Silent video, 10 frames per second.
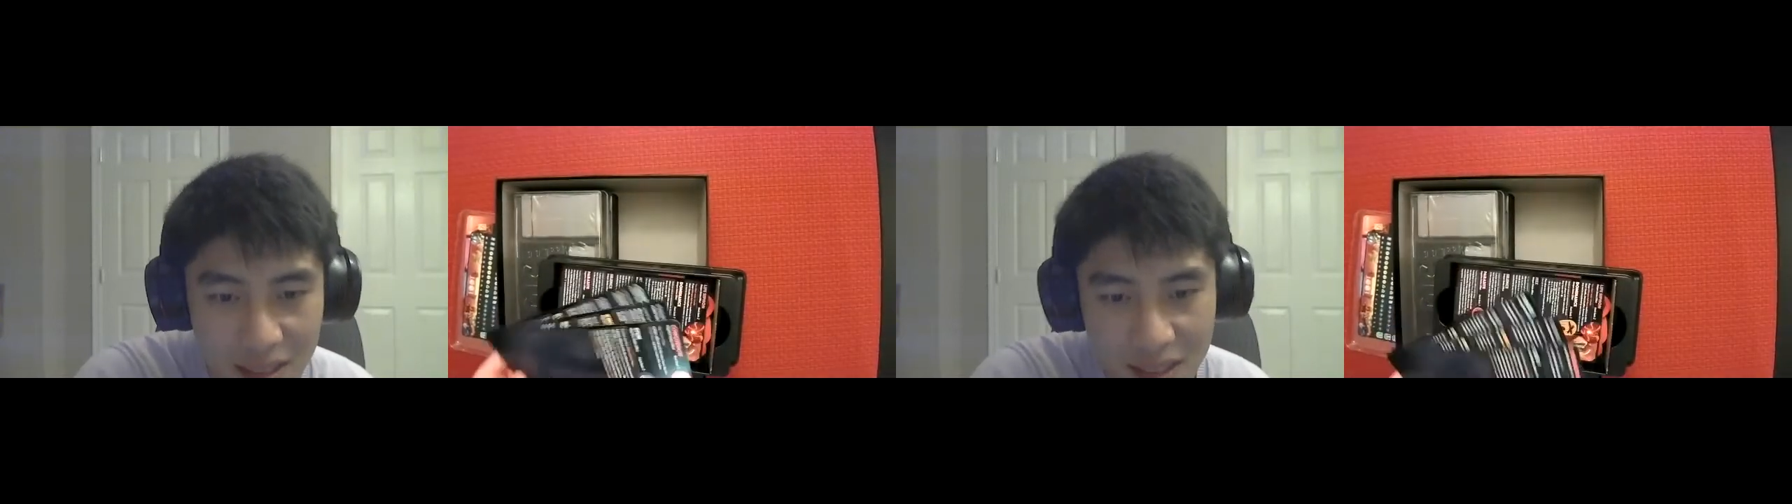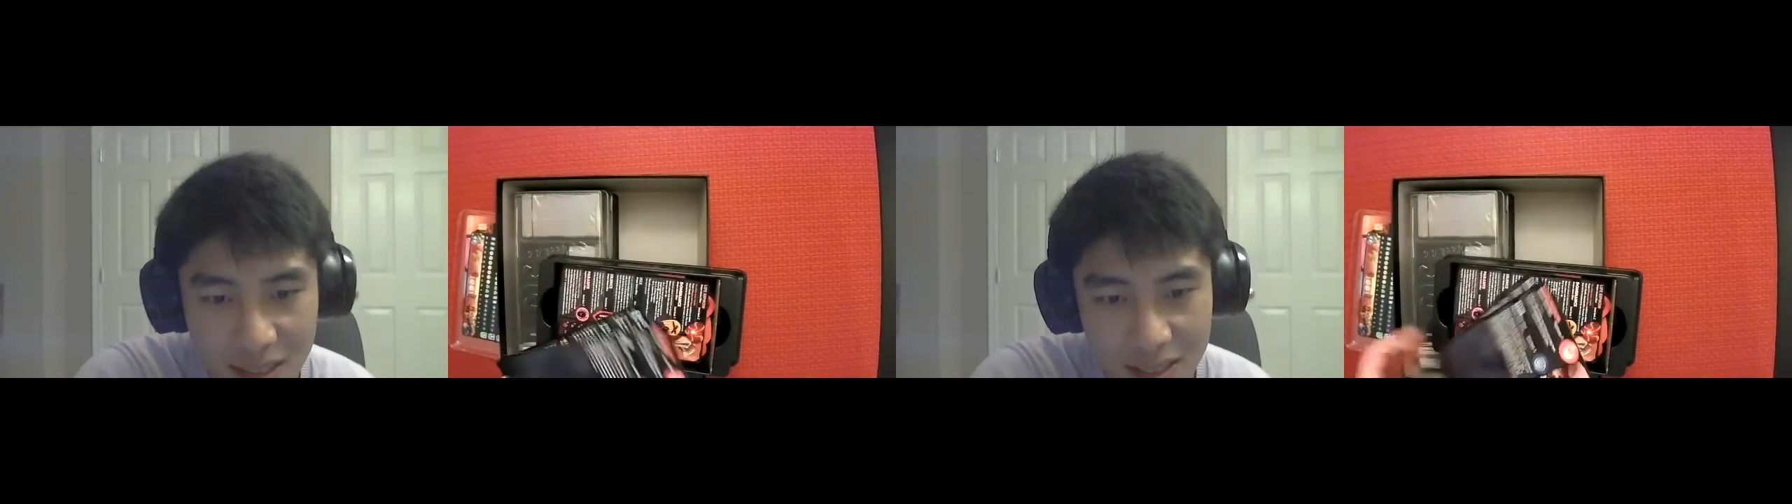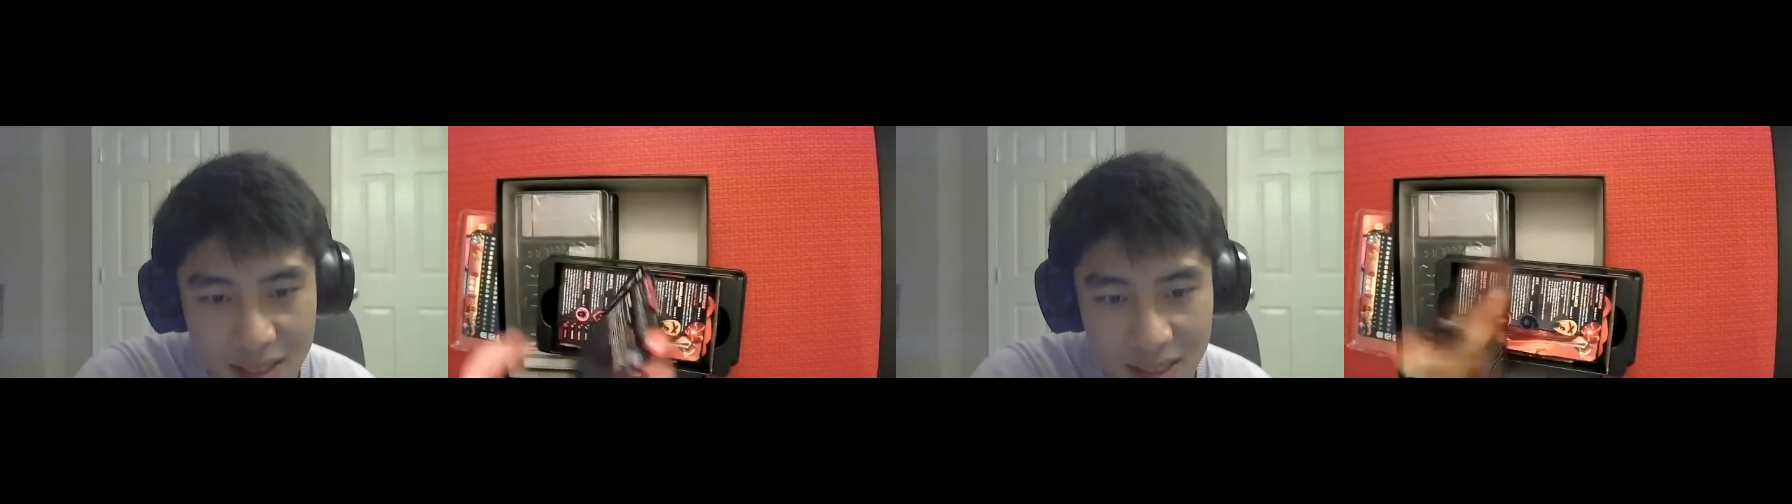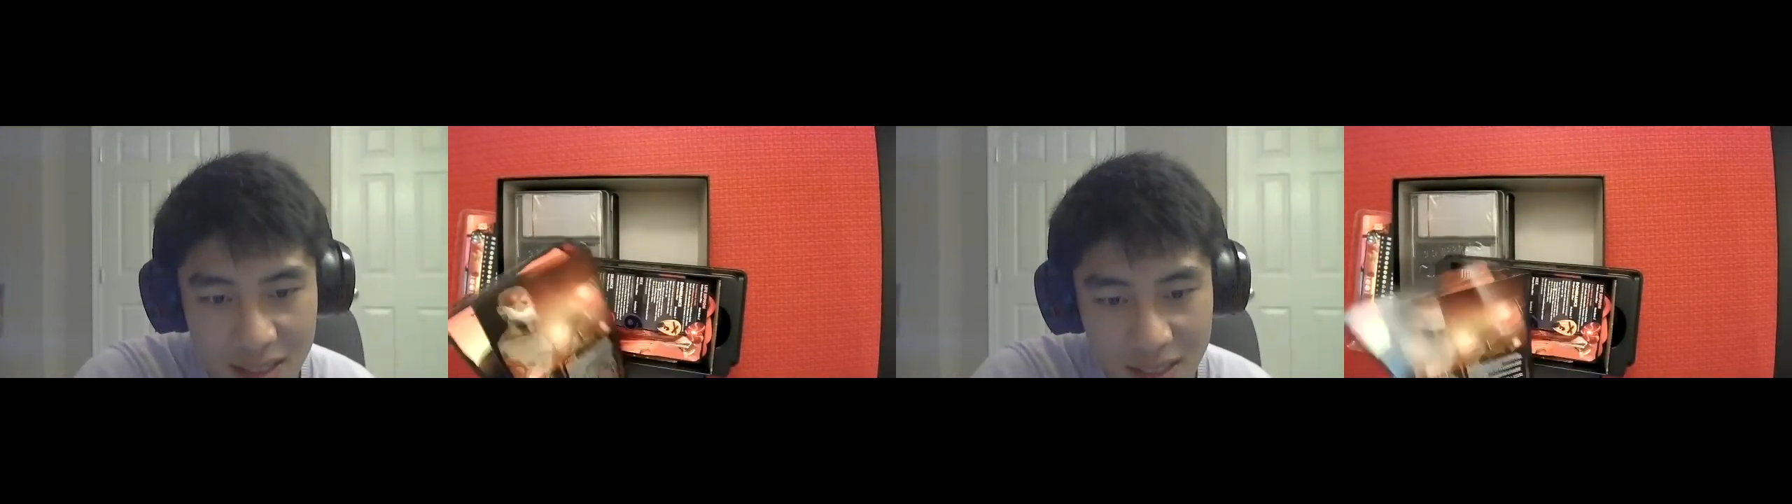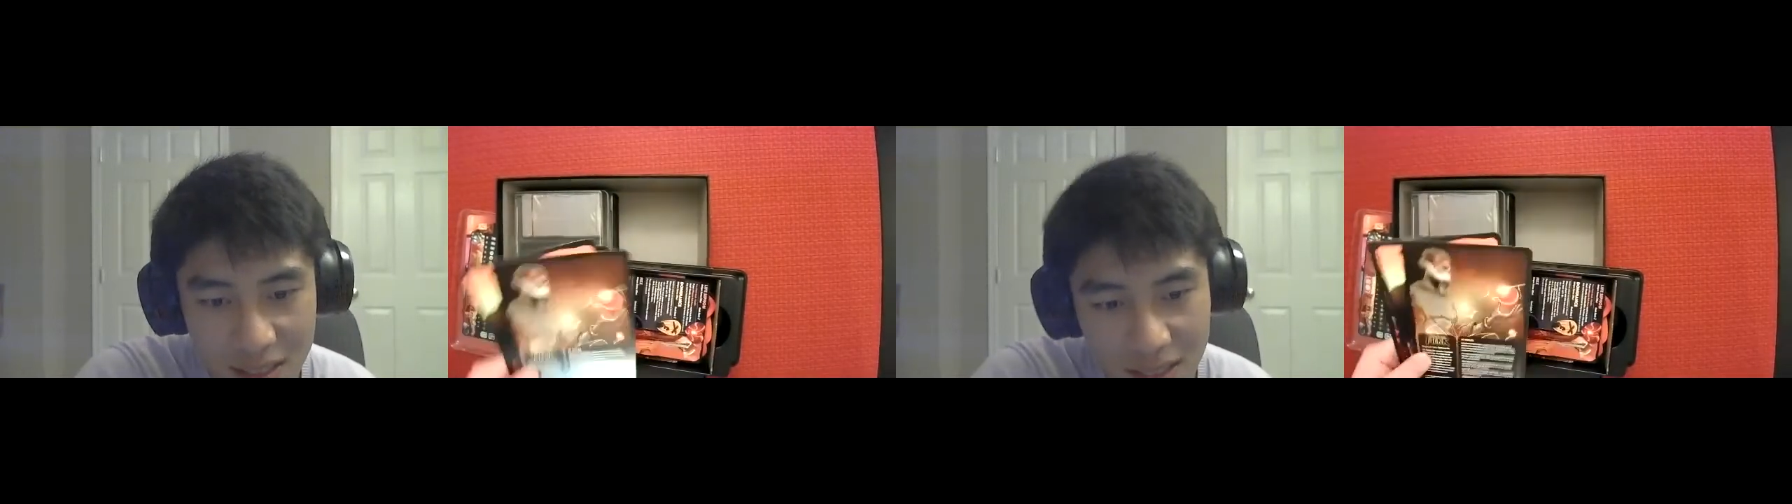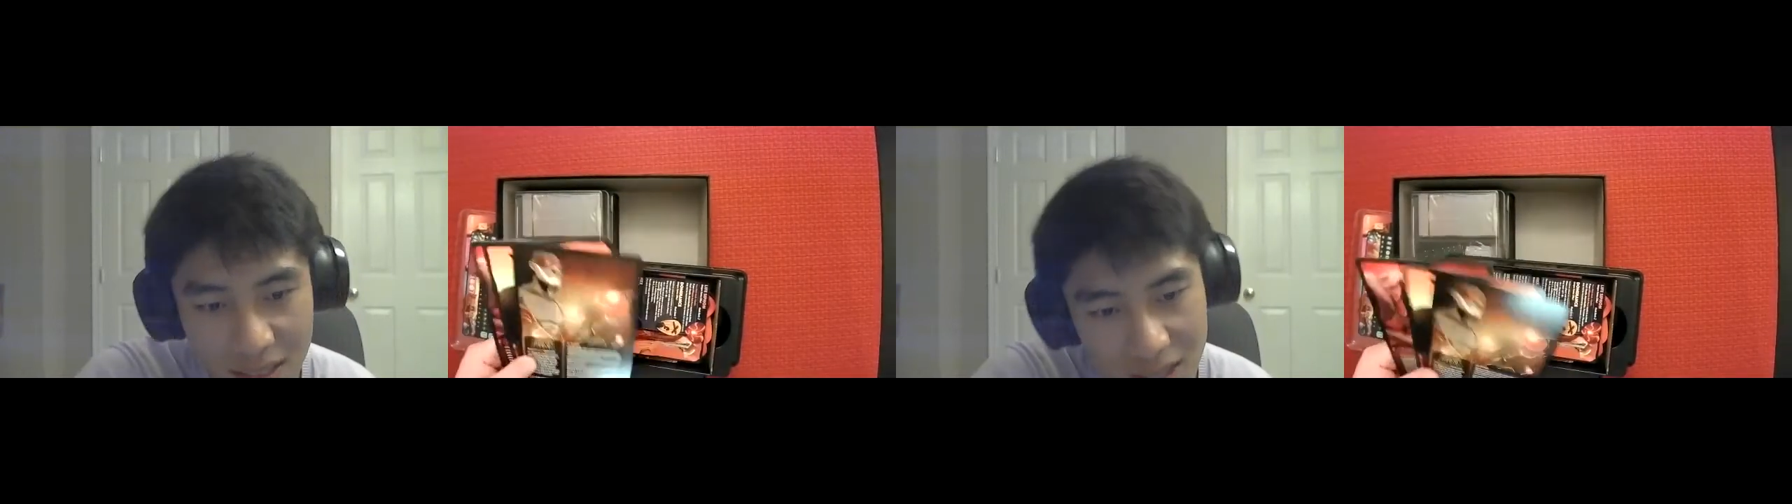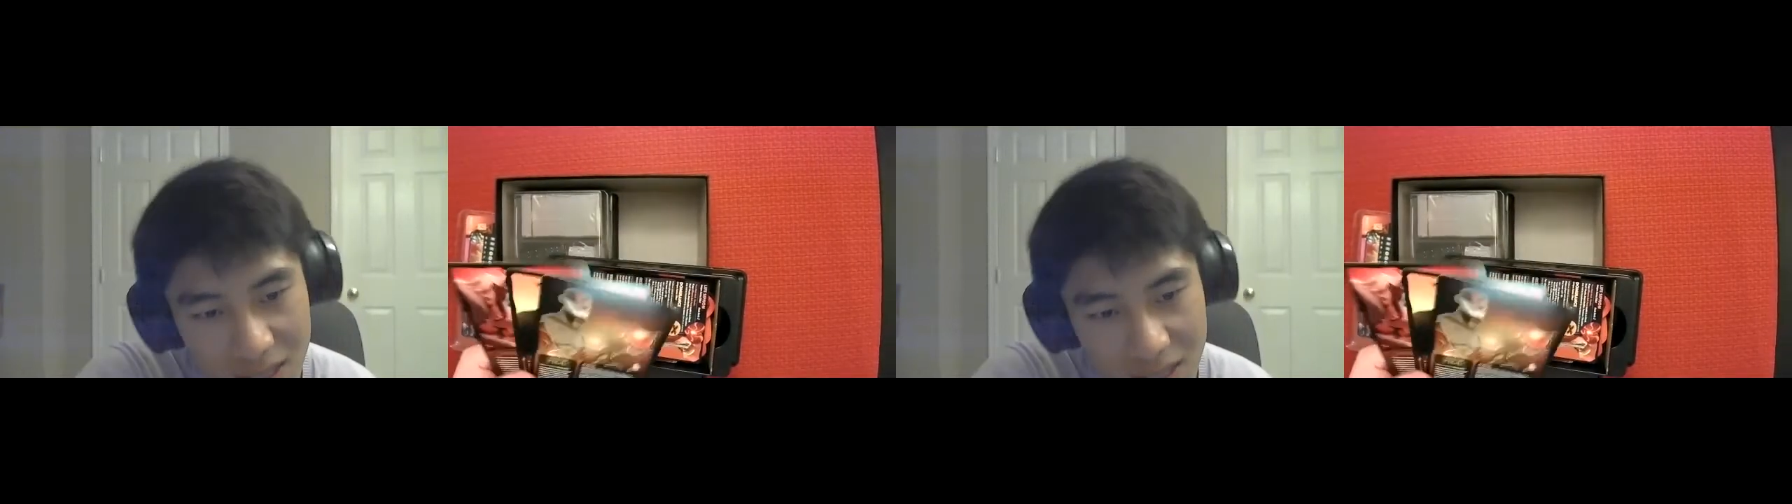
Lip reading: are the